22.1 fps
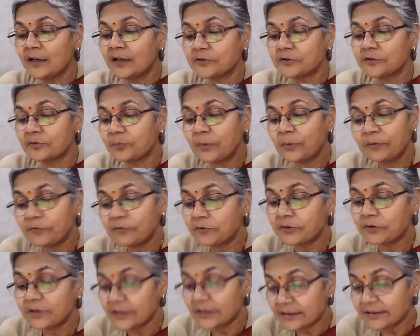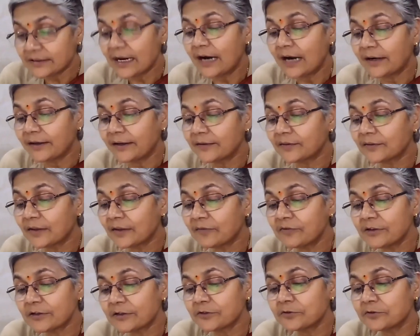So before starting the
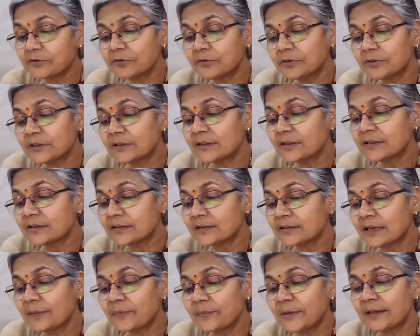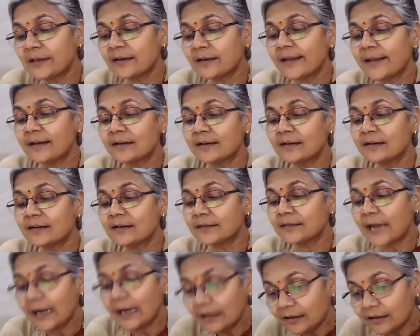work, so this is something like
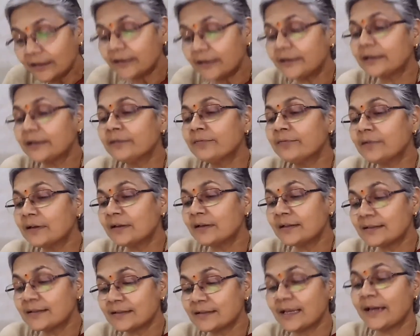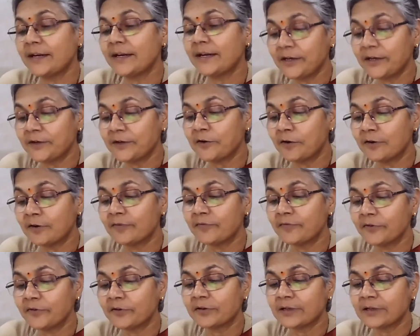tentative designing of
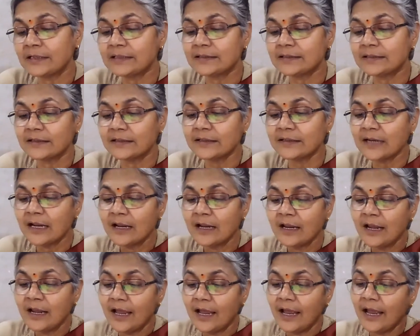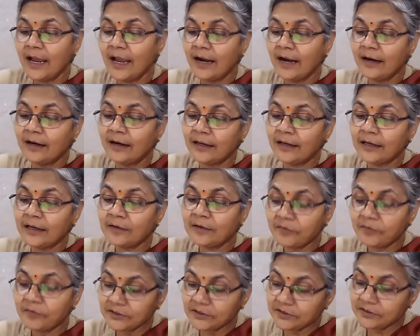your research, and
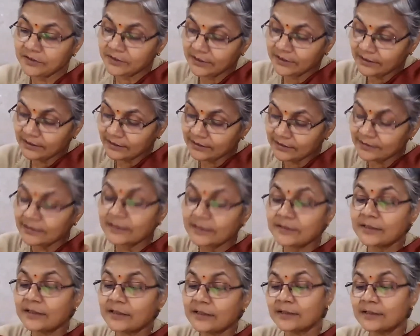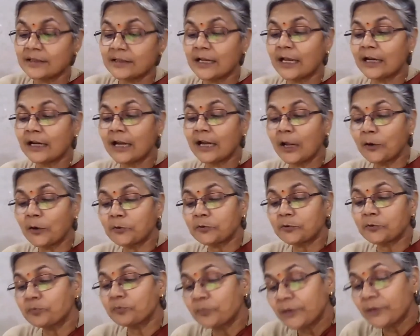in which the researcher is allowed
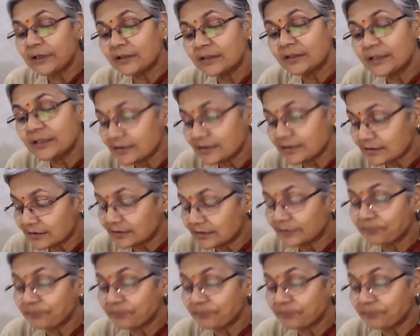to meet these